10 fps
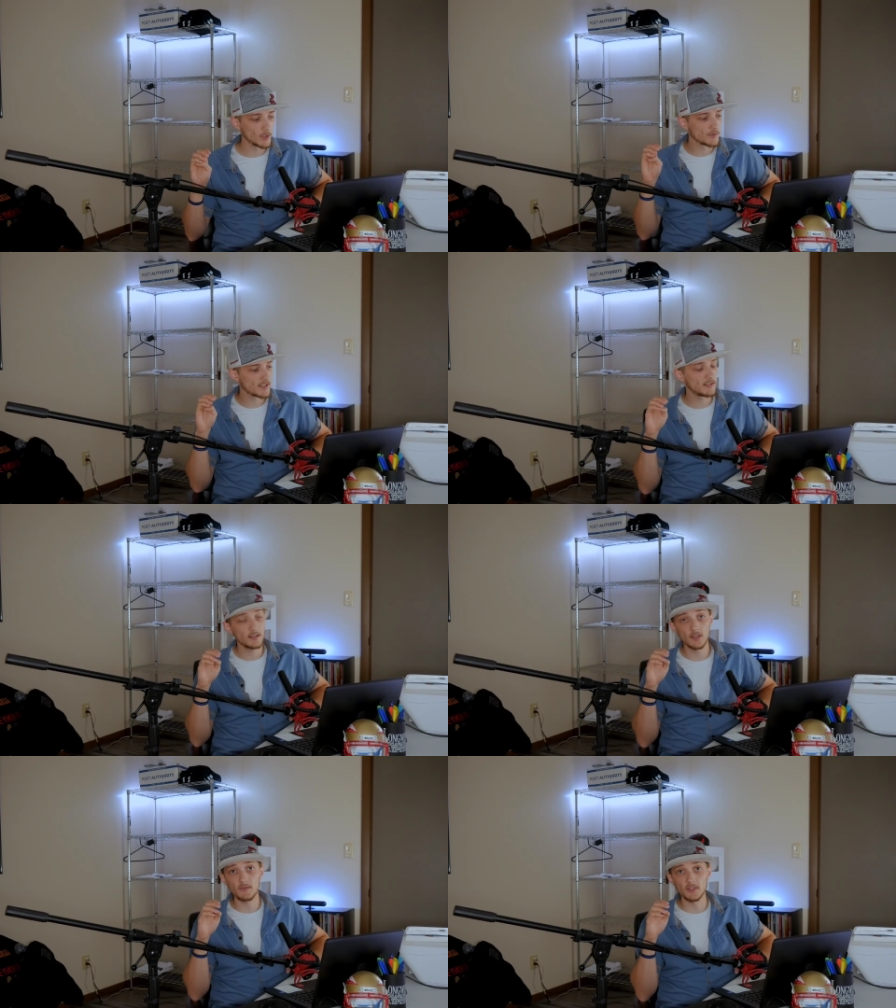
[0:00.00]
I was in
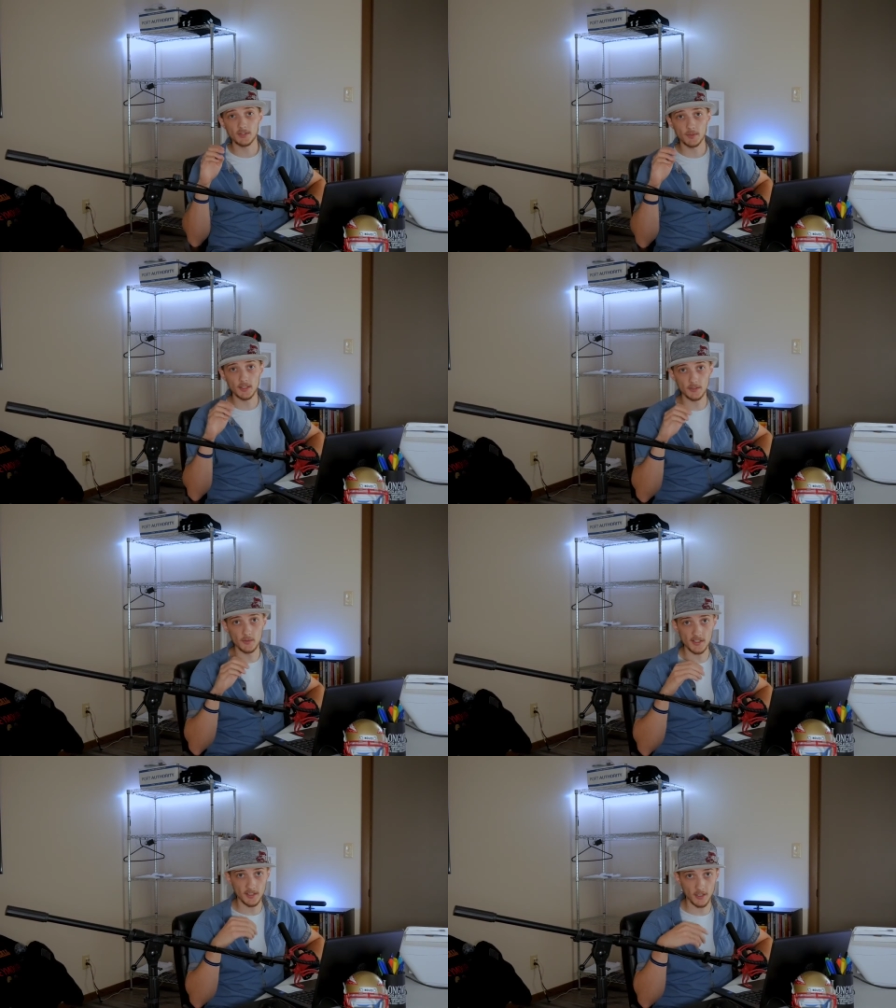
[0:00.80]
the 11th grade
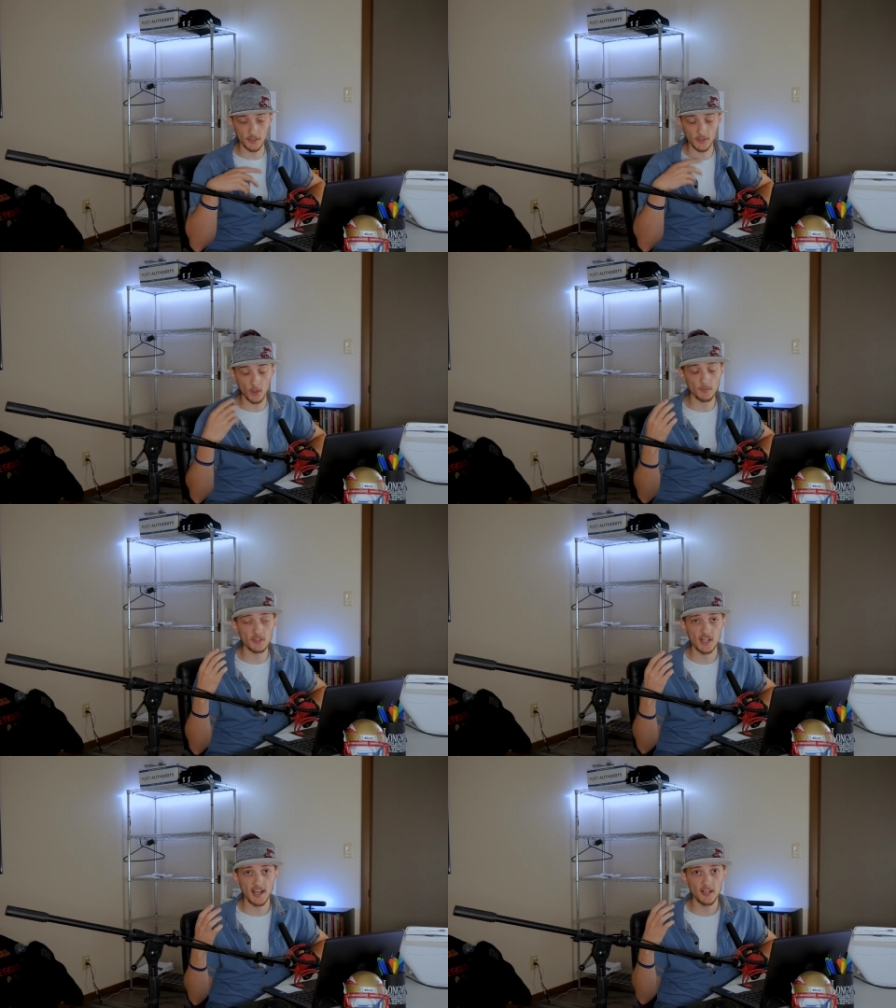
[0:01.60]
using a
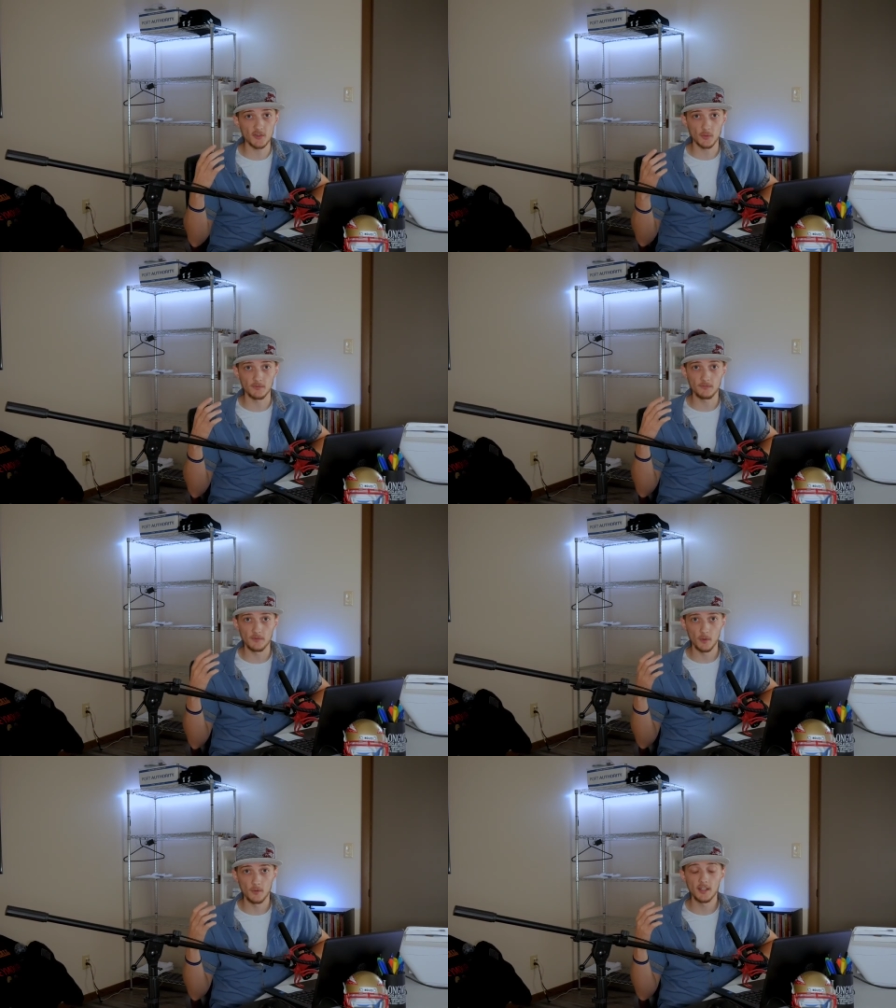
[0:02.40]
garbage Android
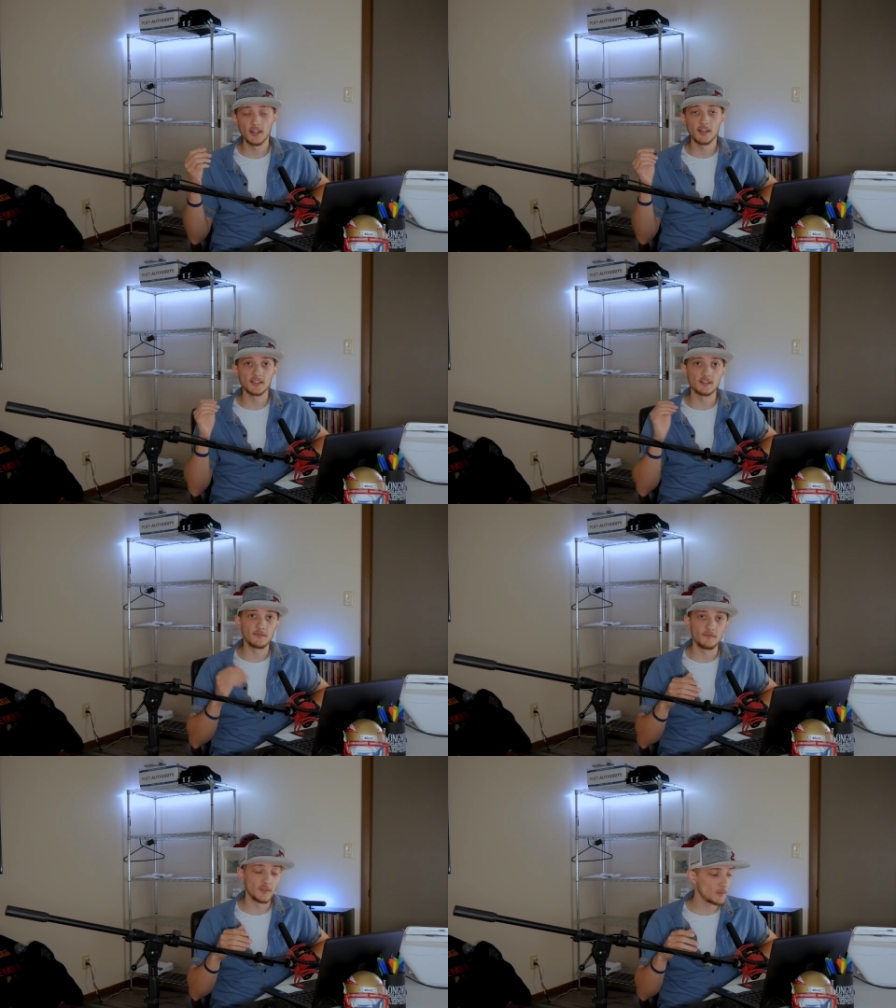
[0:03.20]
phone to
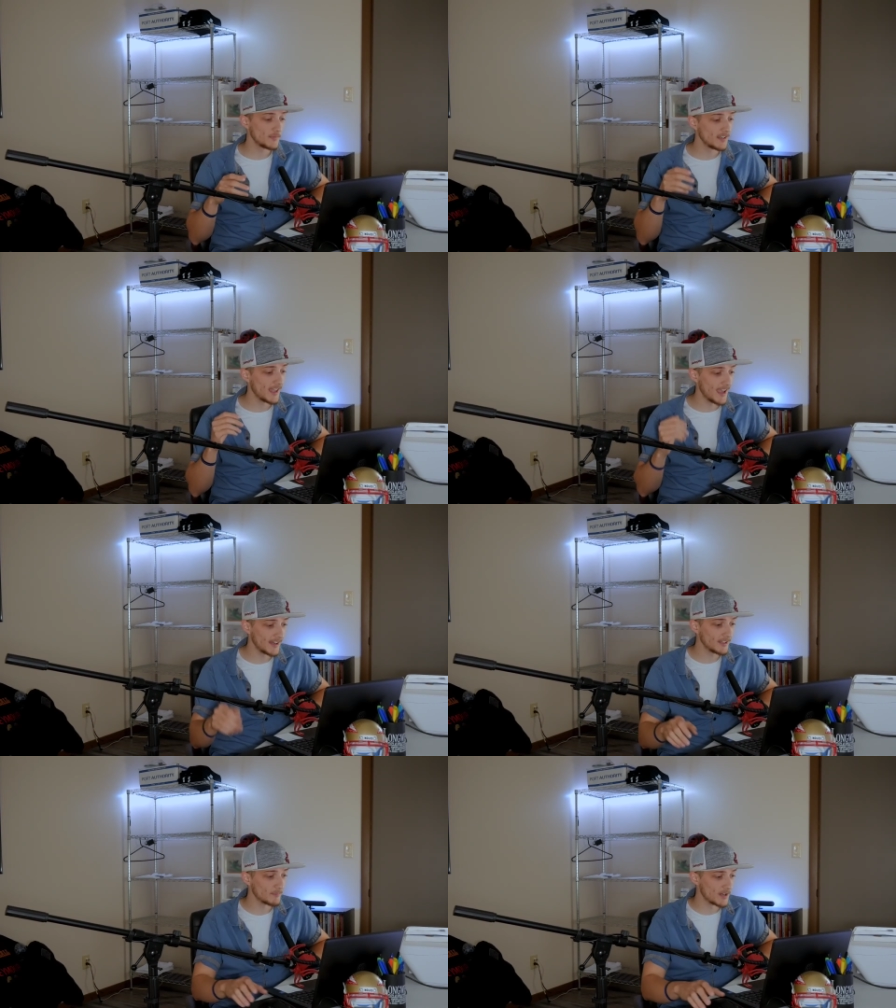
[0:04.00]
film and
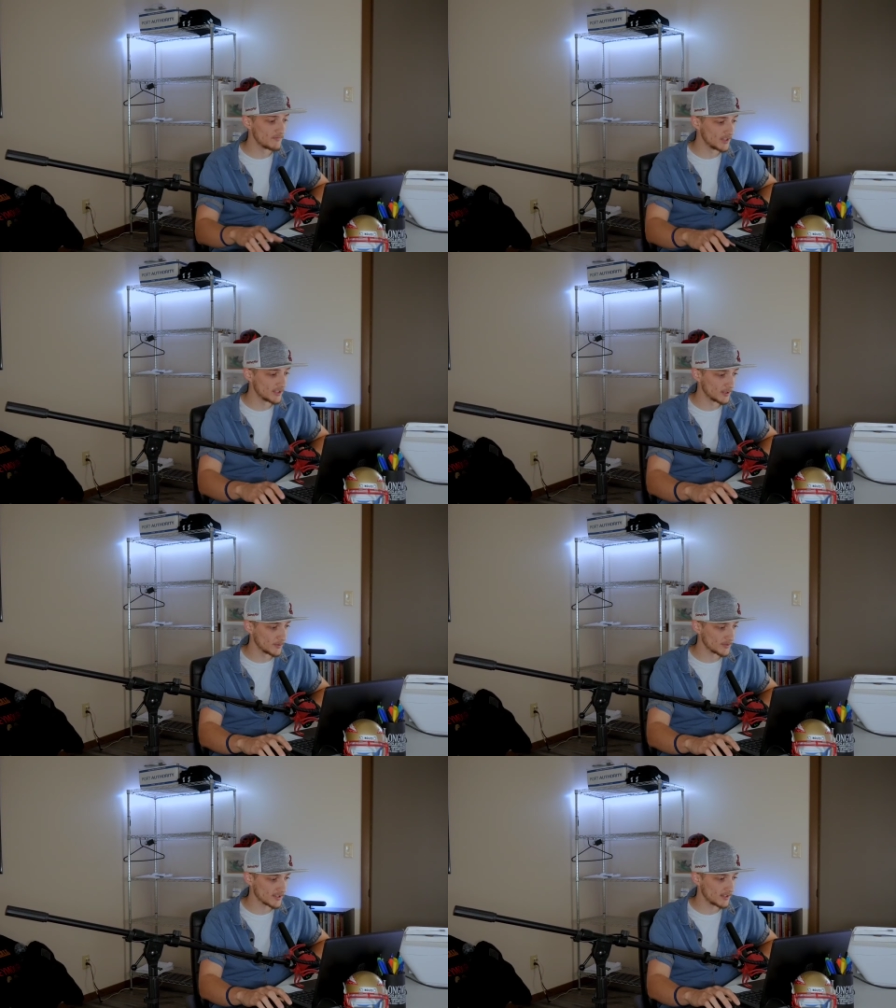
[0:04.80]
edit my
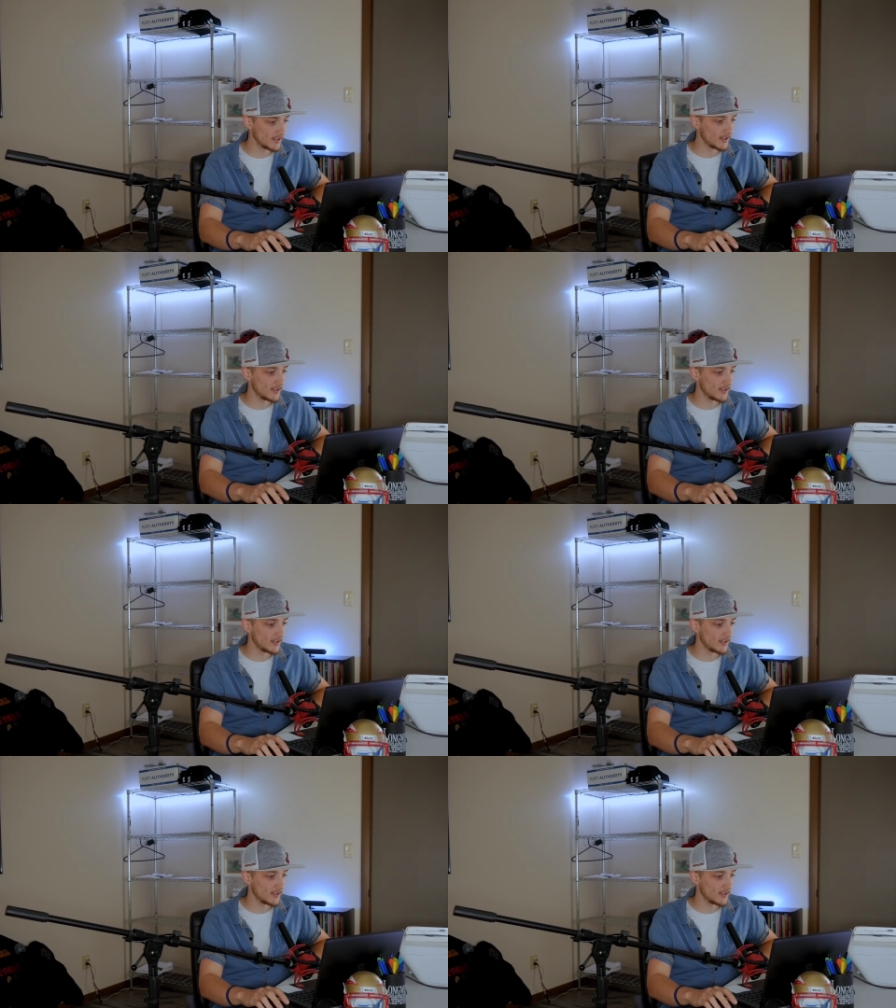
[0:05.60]
videos.